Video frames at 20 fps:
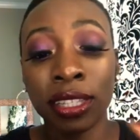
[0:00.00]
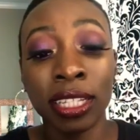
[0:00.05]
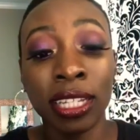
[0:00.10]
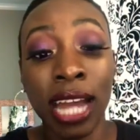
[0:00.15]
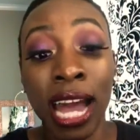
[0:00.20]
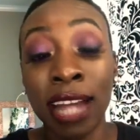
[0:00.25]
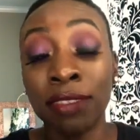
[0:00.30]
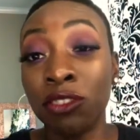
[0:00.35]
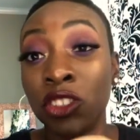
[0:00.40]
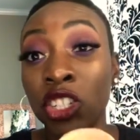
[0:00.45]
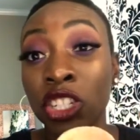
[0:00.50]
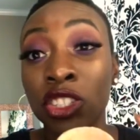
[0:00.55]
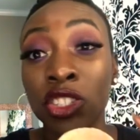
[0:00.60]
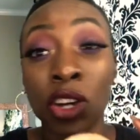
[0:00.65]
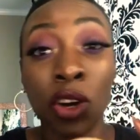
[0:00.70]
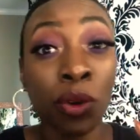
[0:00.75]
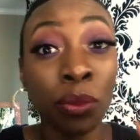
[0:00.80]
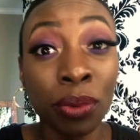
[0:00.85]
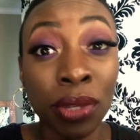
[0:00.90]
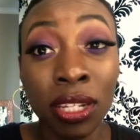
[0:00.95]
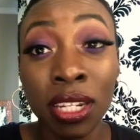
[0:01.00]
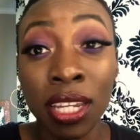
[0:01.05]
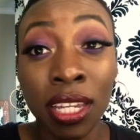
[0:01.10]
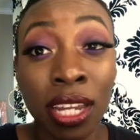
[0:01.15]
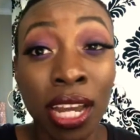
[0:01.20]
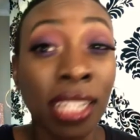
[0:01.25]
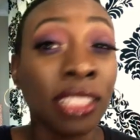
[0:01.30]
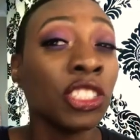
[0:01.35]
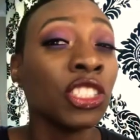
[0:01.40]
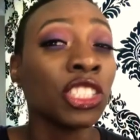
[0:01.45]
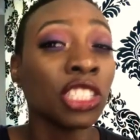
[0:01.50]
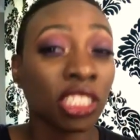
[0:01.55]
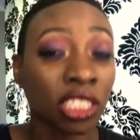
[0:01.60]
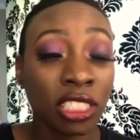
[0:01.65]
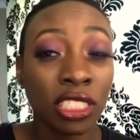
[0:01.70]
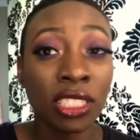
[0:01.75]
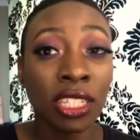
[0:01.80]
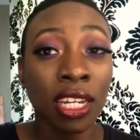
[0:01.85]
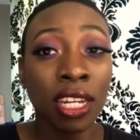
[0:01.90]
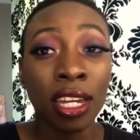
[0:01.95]
Look, I just opened it. I
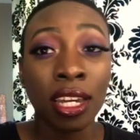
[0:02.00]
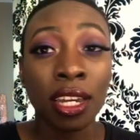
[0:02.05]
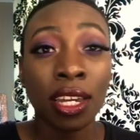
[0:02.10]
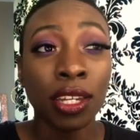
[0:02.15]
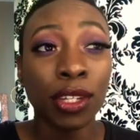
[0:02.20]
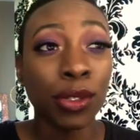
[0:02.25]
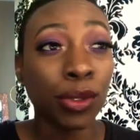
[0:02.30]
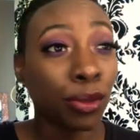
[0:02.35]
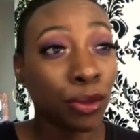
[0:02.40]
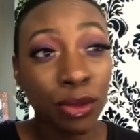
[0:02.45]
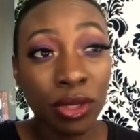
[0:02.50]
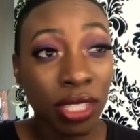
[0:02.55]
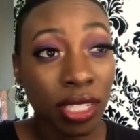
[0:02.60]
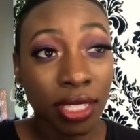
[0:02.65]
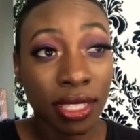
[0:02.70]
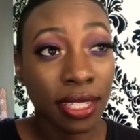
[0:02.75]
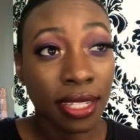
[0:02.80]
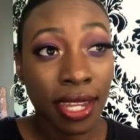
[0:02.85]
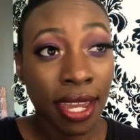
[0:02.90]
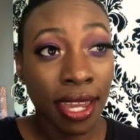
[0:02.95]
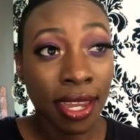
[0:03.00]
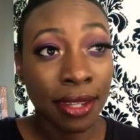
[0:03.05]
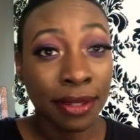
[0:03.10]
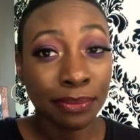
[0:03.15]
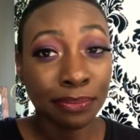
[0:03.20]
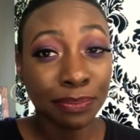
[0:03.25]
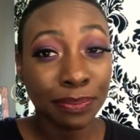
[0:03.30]
just used it today